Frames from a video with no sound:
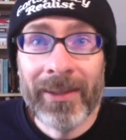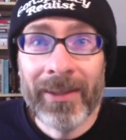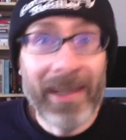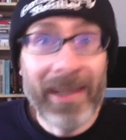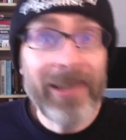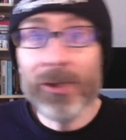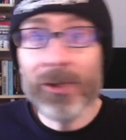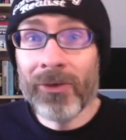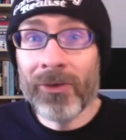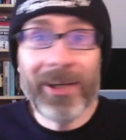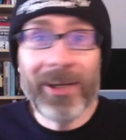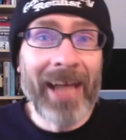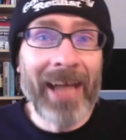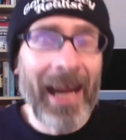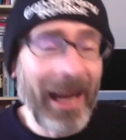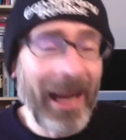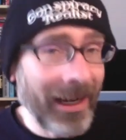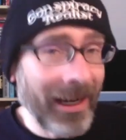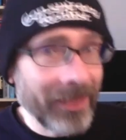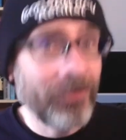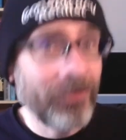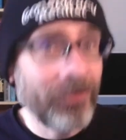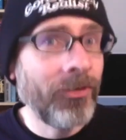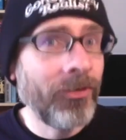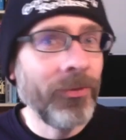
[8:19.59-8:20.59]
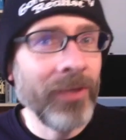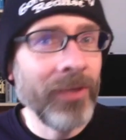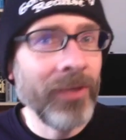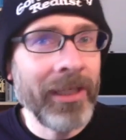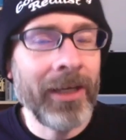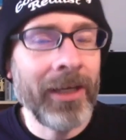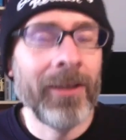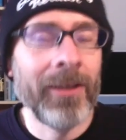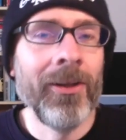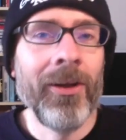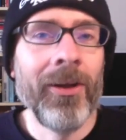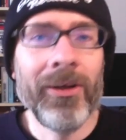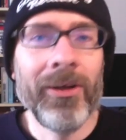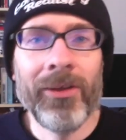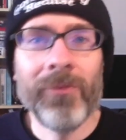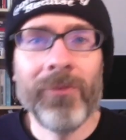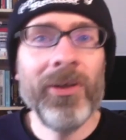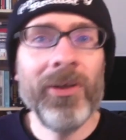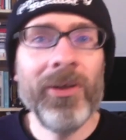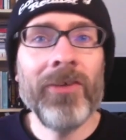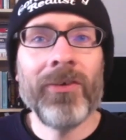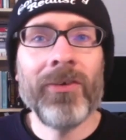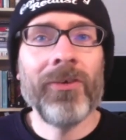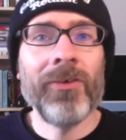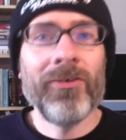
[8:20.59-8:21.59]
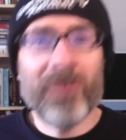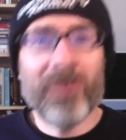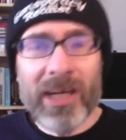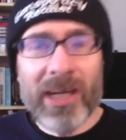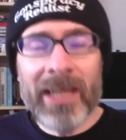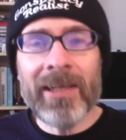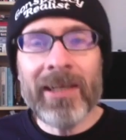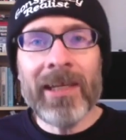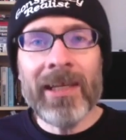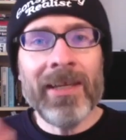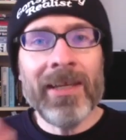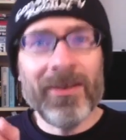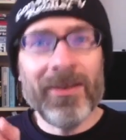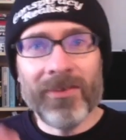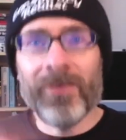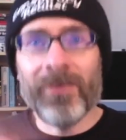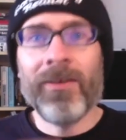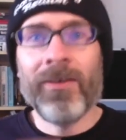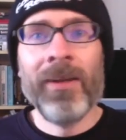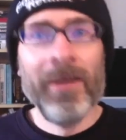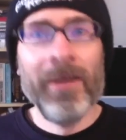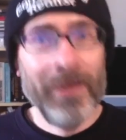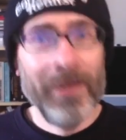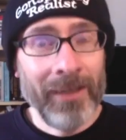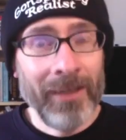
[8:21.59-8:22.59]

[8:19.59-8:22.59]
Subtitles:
Then you can actually unlock the research. It is...